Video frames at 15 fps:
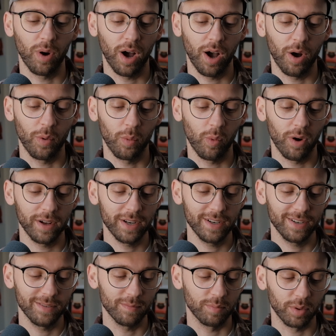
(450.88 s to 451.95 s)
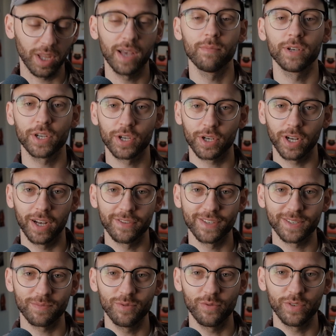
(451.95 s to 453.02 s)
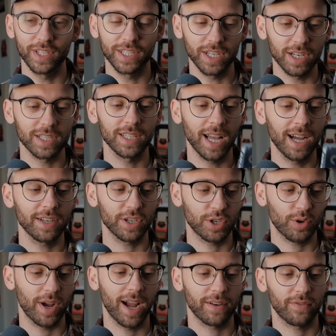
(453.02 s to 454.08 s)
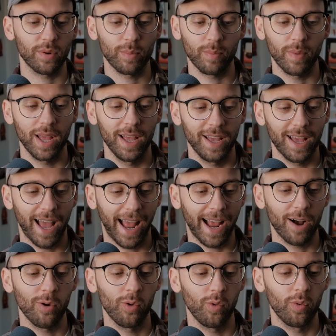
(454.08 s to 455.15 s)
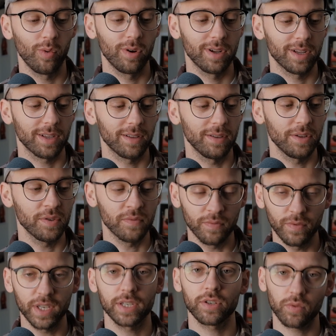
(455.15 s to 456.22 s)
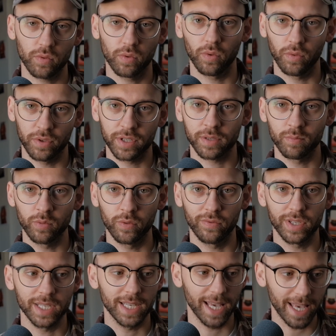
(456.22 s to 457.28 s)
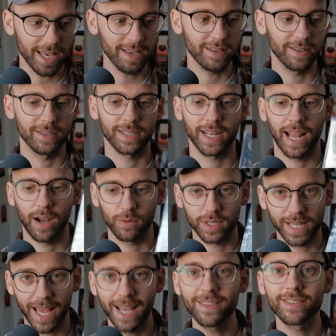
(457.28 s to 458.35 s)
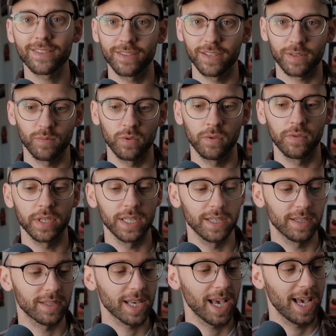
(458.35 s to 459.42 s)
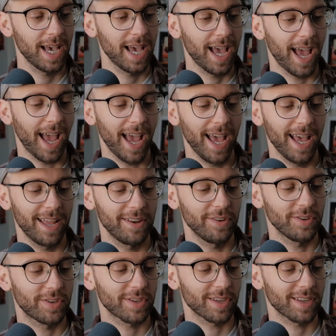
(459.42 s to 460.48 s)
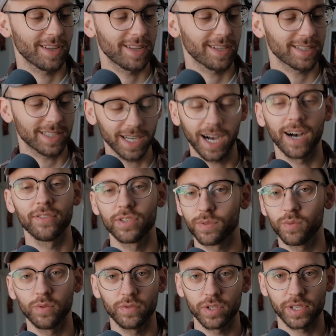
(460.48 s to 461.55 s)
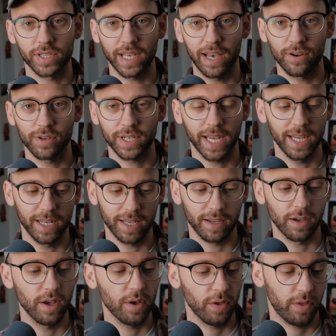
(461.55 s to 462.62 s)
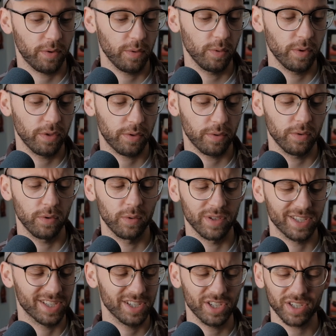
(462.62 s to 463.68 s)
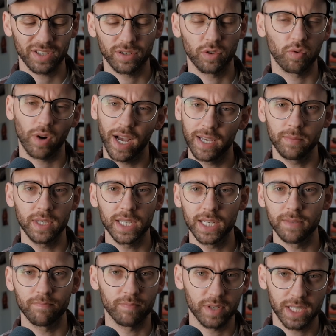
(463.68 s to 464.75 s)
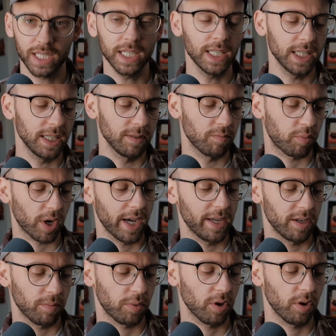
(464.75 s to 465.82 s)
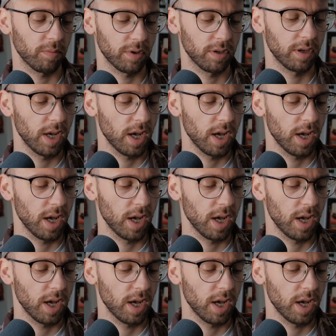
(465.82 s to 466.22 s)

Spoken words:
one blemish on this movie does not detract from how visceral this movie is and how tense this movie is. And God, this movie is just entertaining through and through in such a grimy, seedy Brian De Palma